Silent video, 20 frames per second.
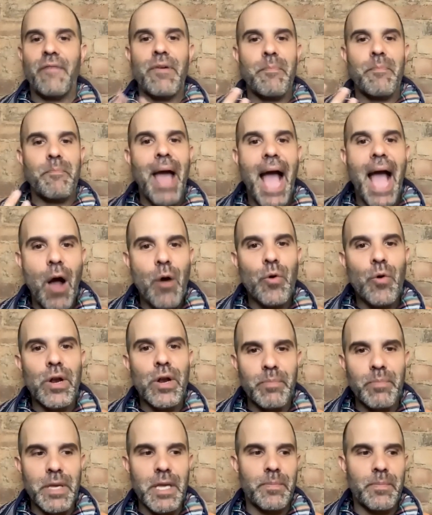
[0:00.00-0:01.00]
of
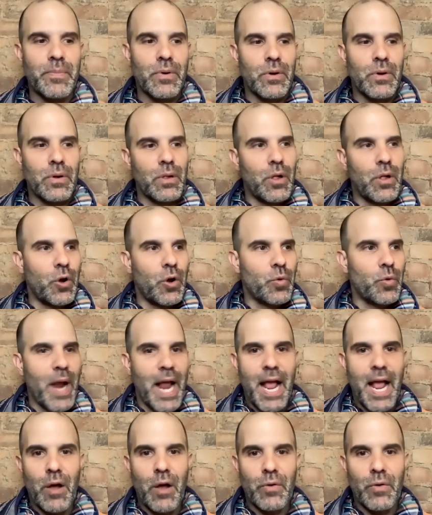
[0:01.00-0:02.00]
empowering people
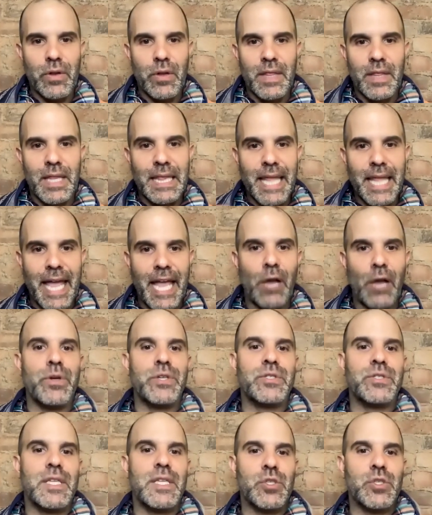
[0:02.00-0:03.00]
around the
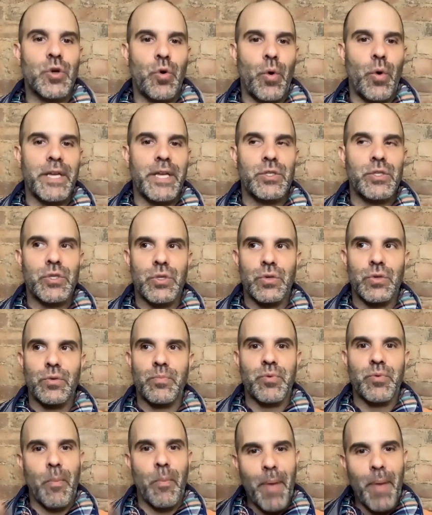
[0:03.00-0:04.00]
language that's going to
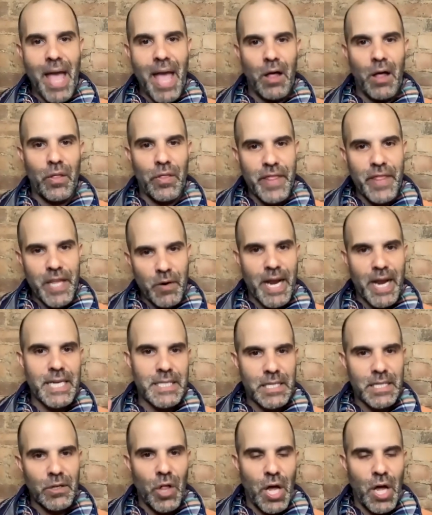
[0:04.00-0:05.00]
propel their
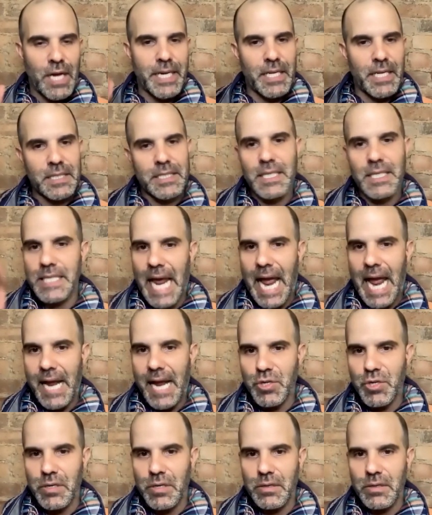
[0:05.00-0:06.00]
ideal audience into
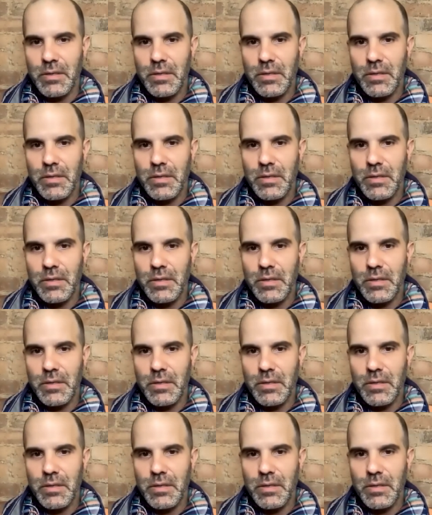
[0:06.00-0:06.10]
action